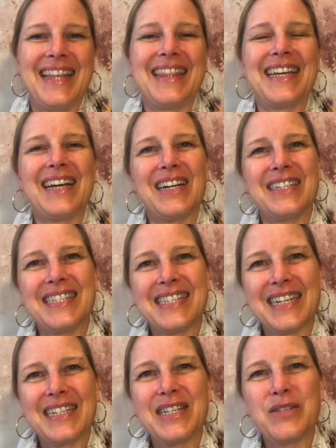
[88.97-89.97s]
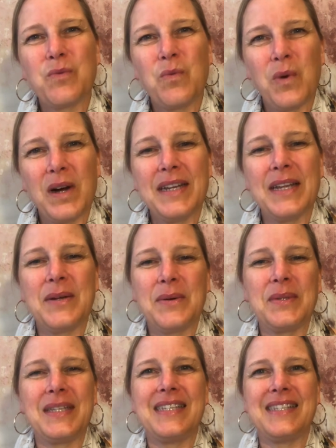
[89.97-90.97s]
that God sent His one and
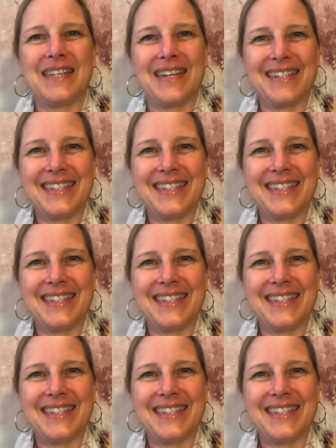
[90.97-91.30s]
only Son